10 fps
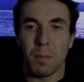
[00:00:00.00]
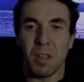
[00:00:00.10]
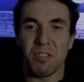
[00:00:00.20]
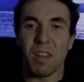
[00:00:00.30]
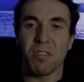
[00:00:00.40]

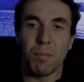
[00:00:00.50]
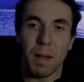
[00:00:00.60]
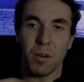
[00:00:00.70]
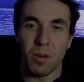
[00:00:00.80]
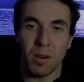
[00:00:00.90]
That's the
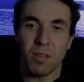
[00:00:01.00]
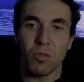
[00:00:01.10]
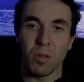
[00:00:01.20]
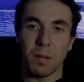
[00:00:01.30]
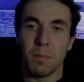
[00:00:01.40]
barrier to
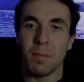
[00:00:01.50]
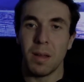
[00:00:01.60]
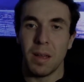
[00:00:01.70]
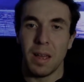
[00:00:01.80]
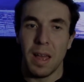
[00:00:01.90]
entry.
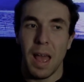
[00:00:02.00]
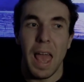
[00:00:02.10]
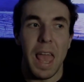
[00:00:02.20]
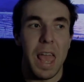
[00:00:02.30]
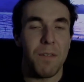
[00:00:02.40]

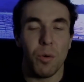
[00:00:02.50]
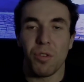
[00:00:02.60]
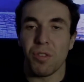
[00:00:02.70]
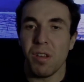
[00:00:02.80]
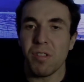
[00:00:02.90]
If it
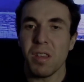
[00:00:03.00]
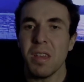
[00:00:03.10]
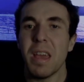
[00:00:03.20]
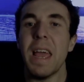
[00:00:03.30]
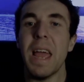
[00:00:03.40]
was easy,
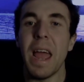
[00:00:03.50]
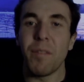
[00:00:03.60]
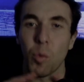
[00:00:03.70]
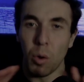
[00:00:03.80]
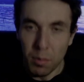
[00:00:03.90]

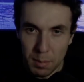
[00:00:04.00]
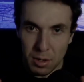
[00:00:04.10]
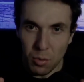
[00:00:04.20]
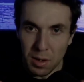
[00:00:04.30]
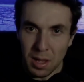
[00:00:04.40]
everyone would be
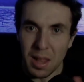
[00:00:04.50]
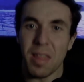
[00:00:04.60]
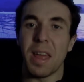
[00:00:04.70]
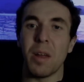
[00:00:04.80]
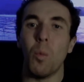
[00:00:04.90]
doing it,
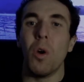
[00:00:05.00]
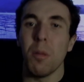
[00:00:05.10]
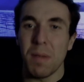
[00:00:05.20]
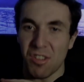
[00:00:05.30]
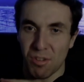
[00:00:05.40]
then it
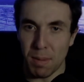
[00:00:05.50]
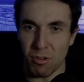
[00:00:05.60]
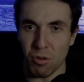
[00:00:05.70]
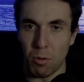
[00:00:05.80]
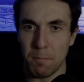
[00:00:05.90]
wouldn't be
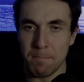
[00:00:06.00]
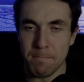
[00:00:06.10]
special.